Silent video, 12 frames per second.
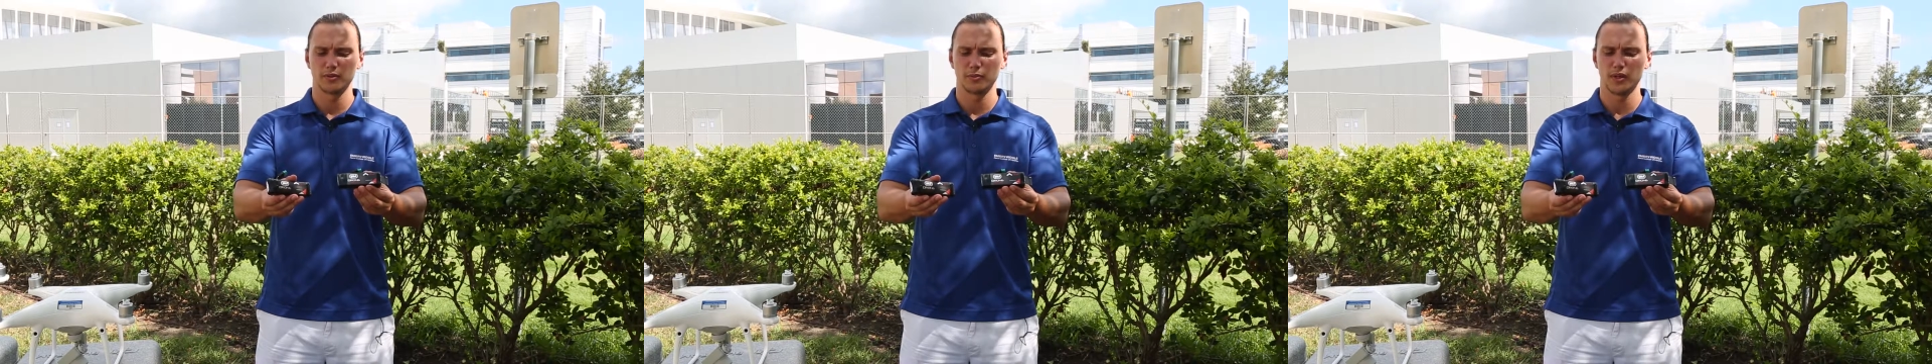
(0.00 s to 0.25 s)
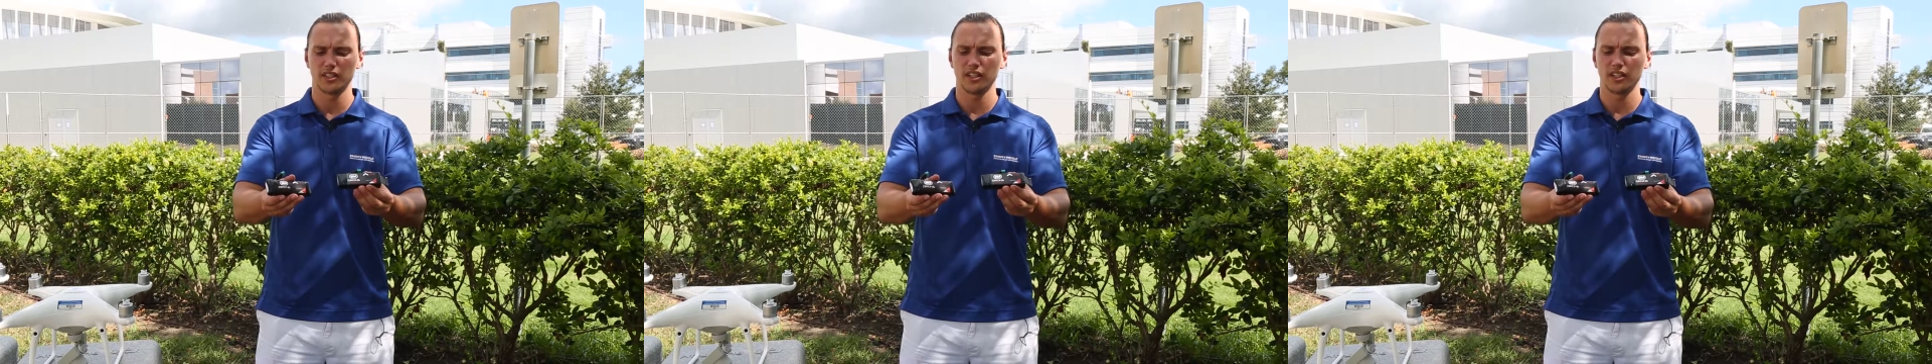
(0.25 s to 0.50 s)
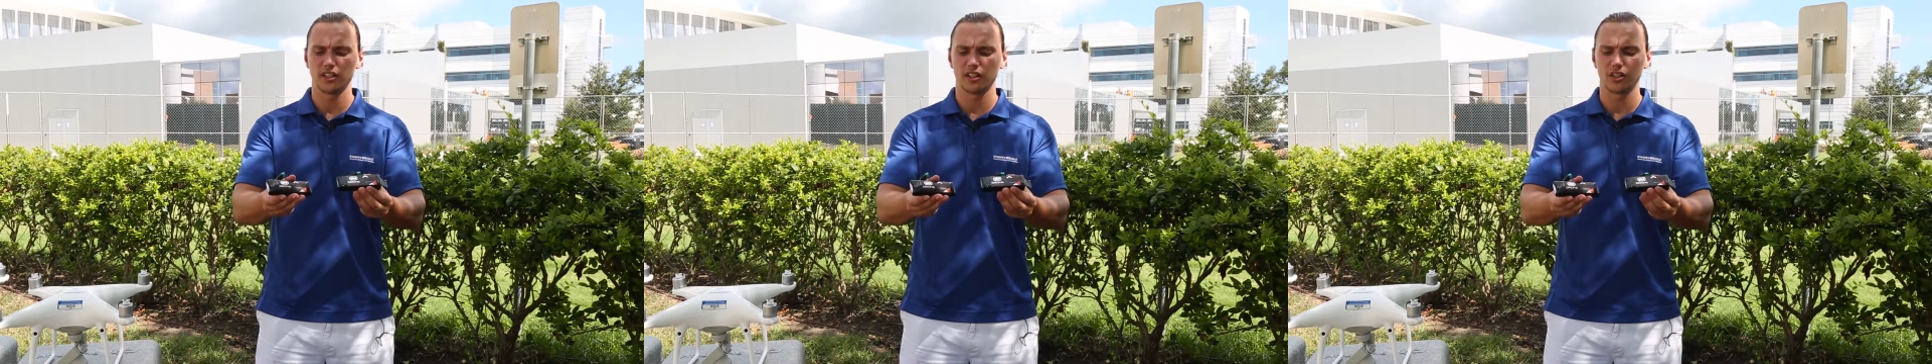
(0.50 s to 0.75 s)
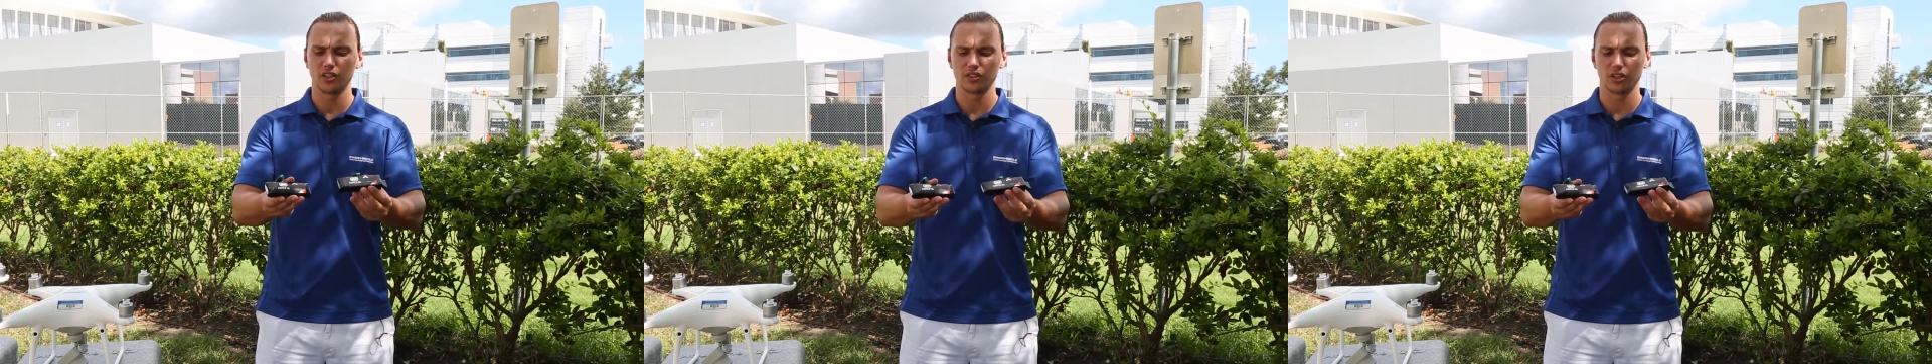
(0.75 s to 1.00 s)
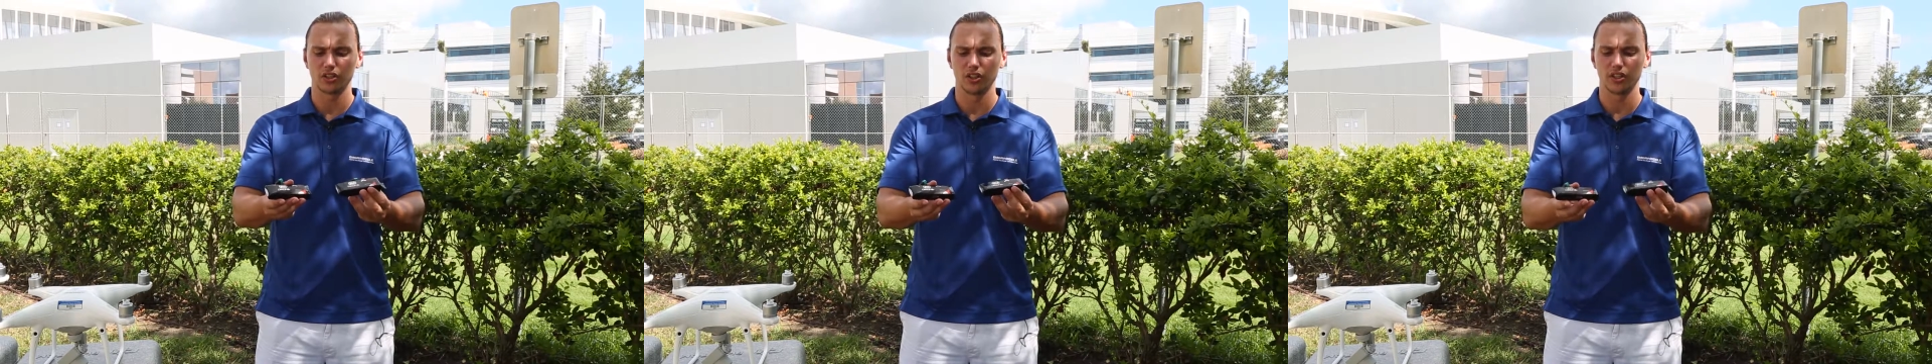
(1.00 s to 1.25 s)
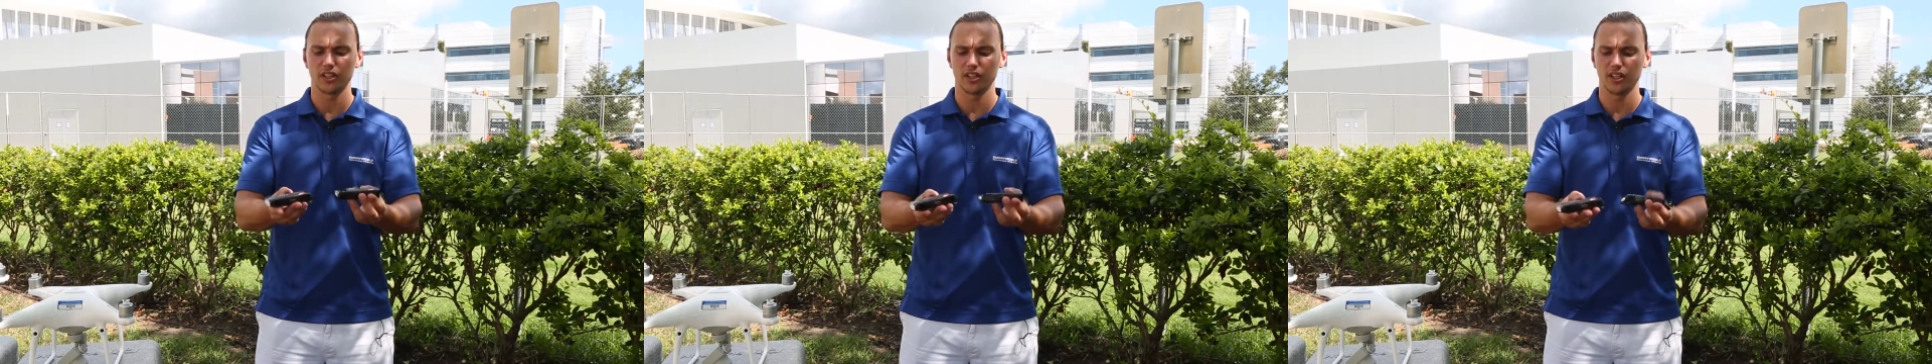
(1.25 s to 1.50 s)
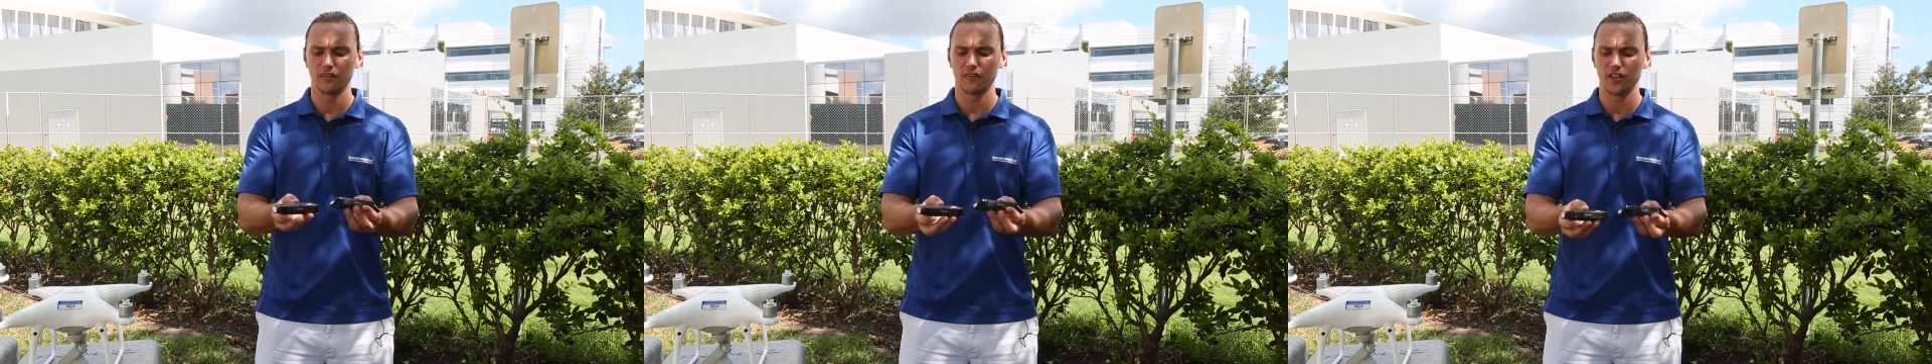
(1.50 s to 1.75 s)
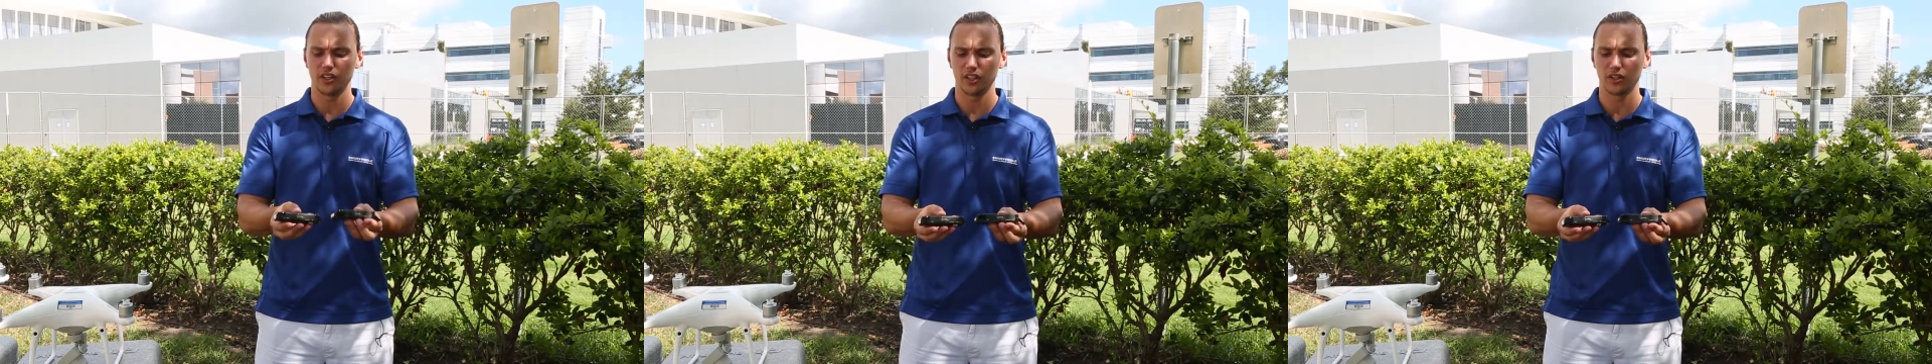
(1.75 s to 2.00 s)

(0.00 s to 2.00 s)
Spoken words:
By taking a closer look and feeling,